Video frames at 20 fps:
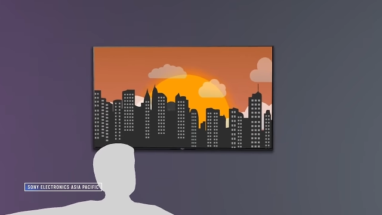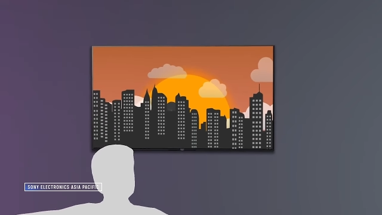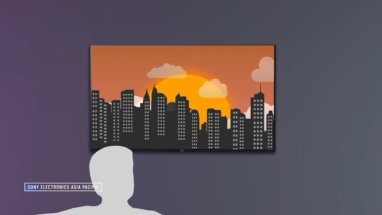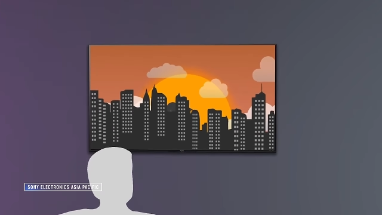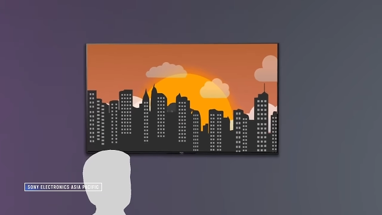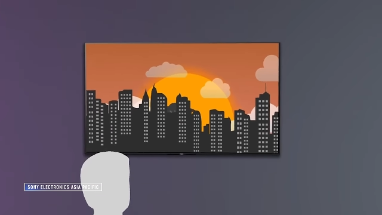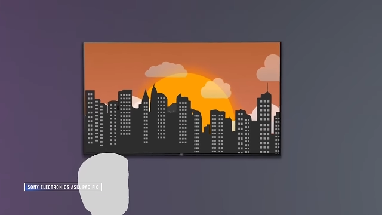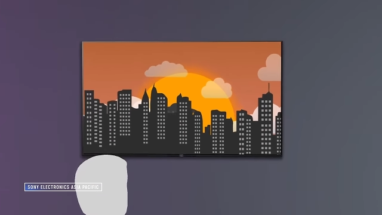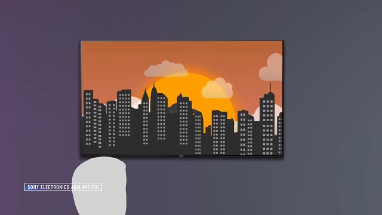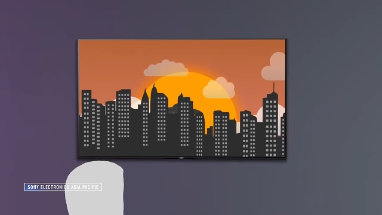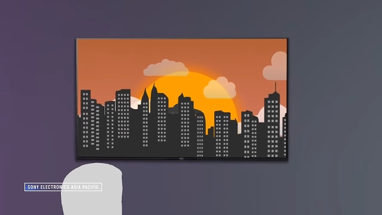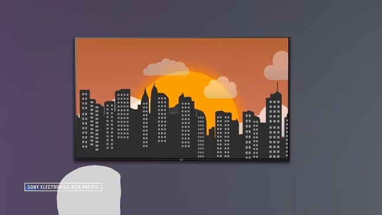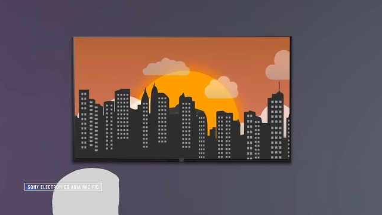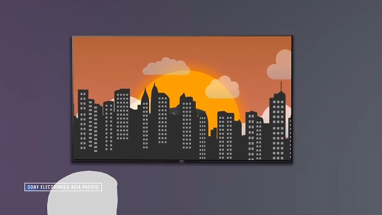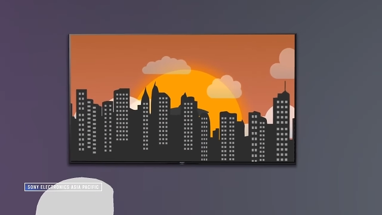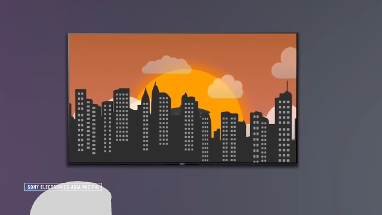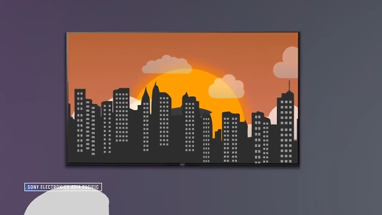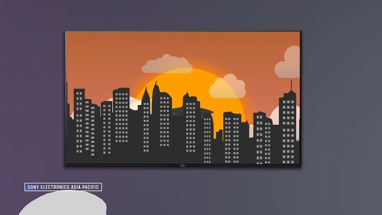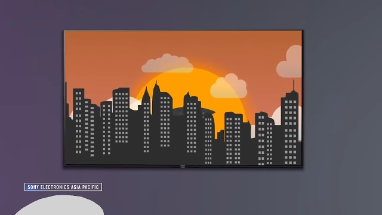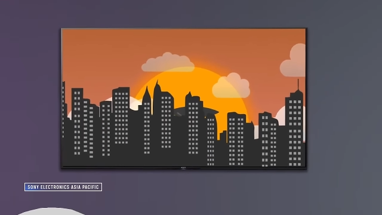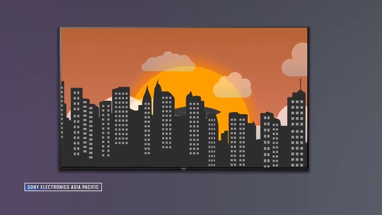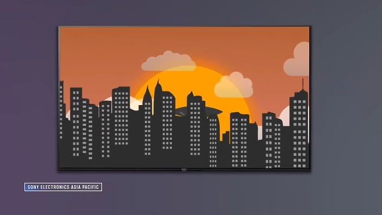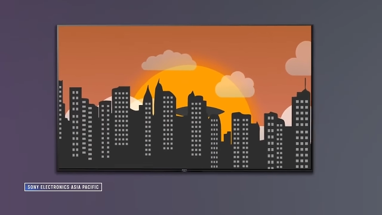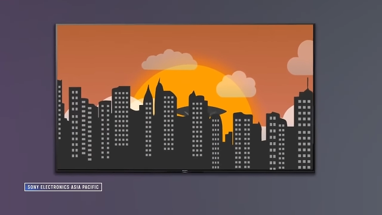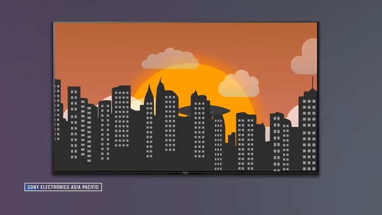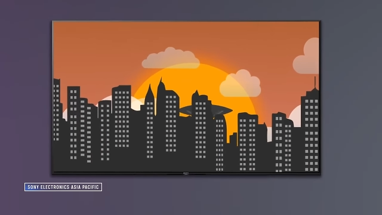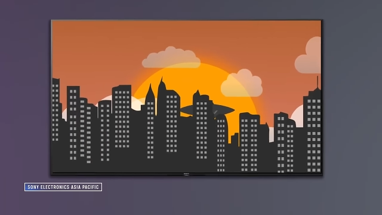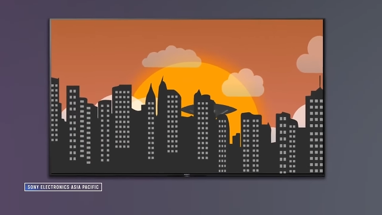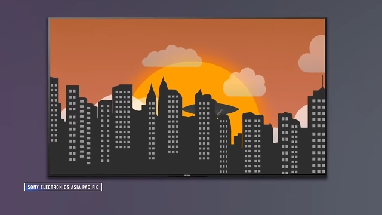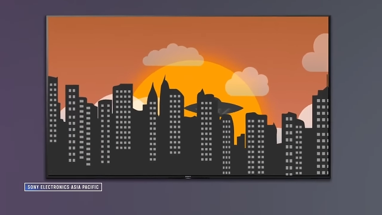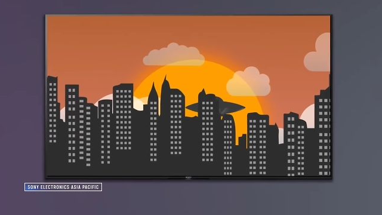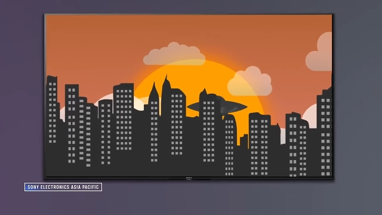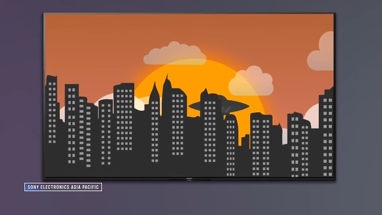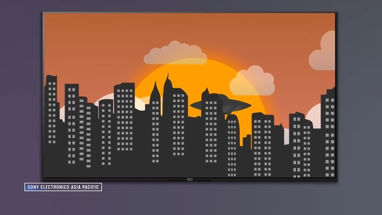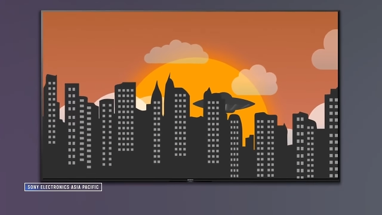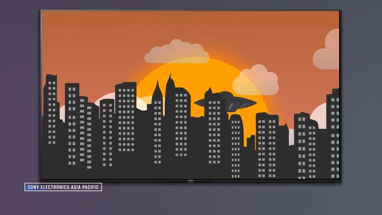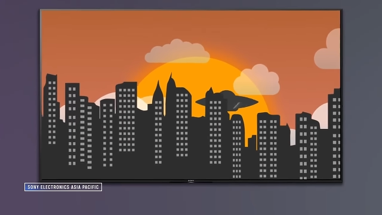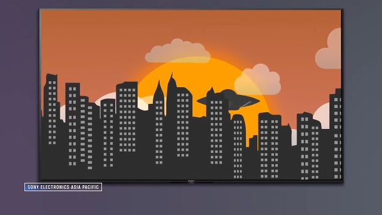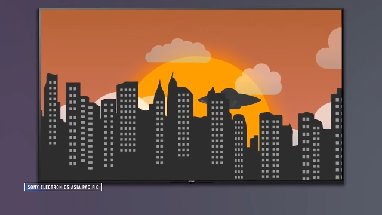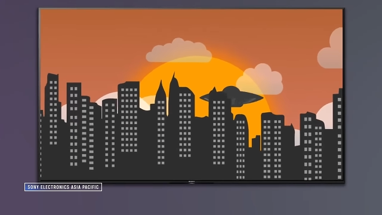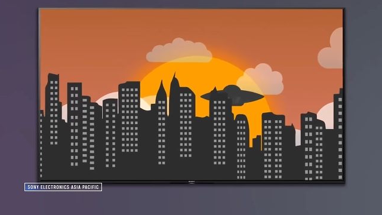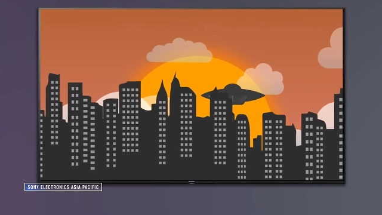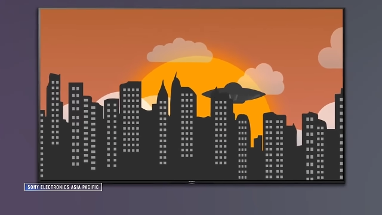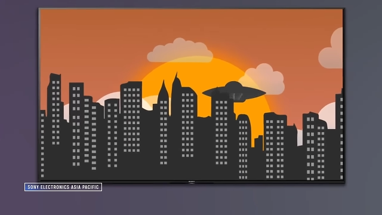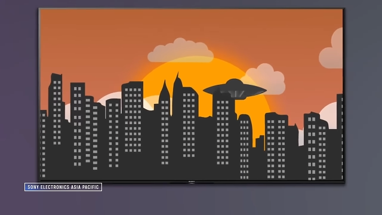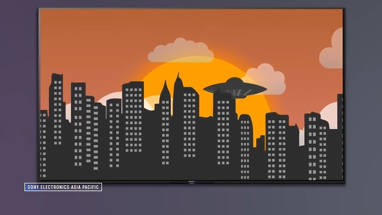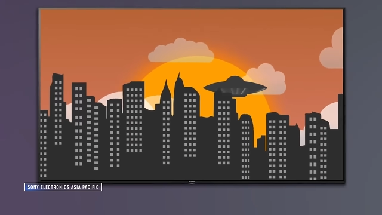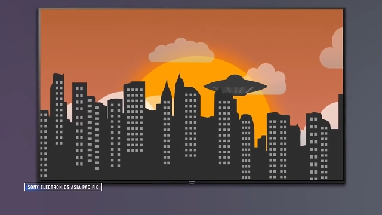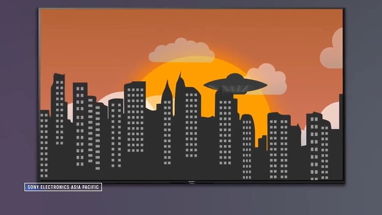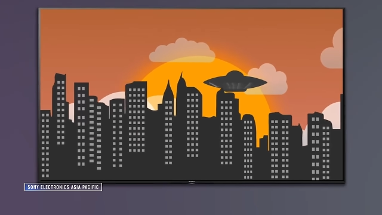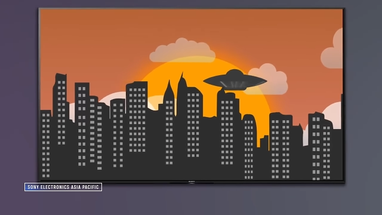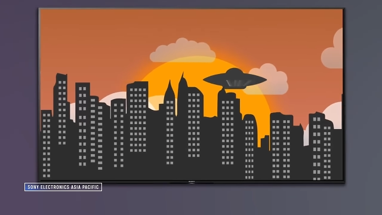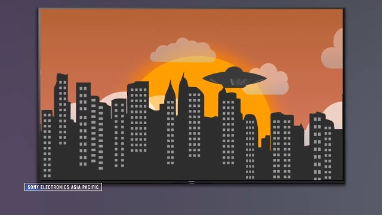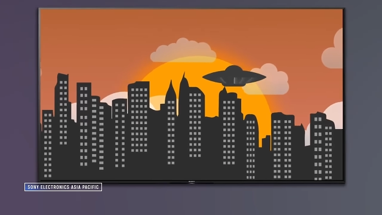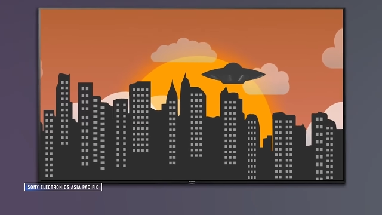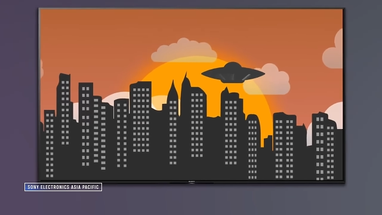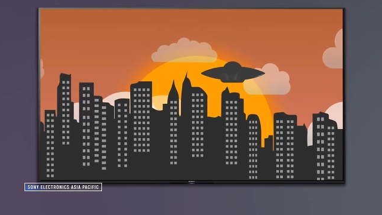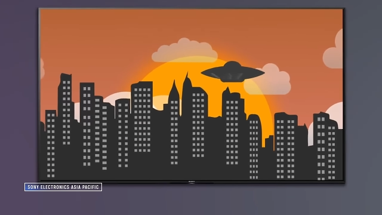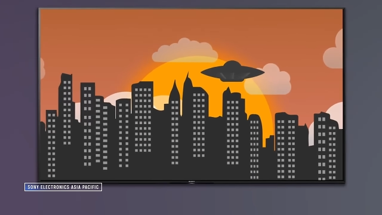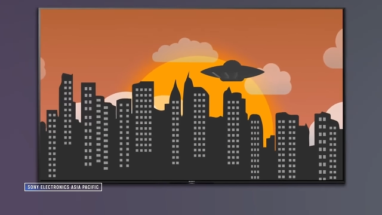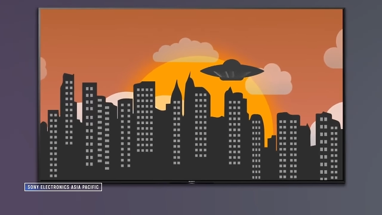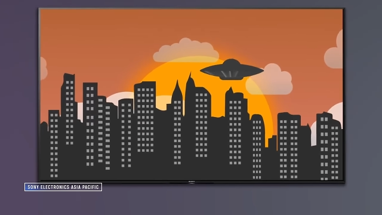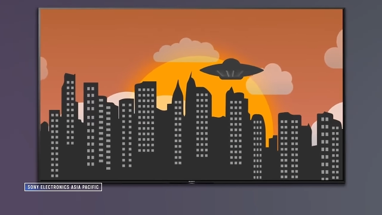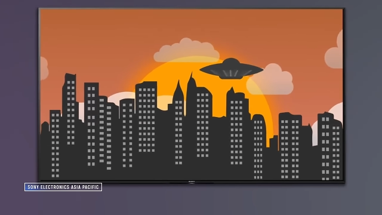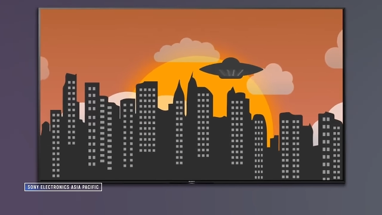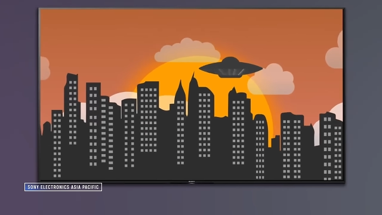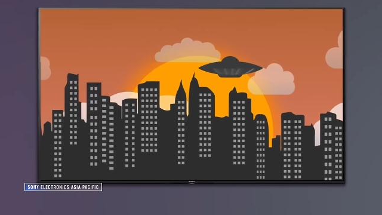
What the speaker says: Nobody's mouth can be seen.